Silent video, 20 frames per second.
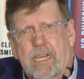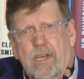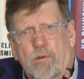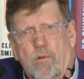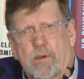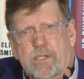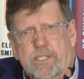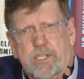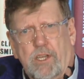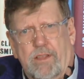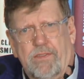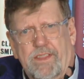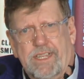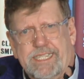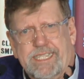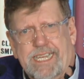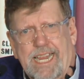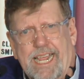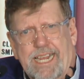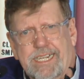what's on the
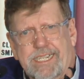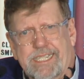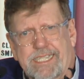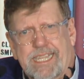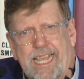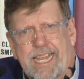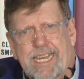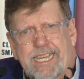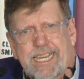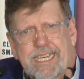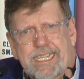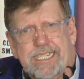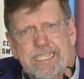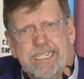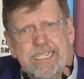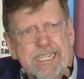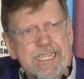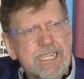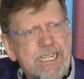stage. They didn't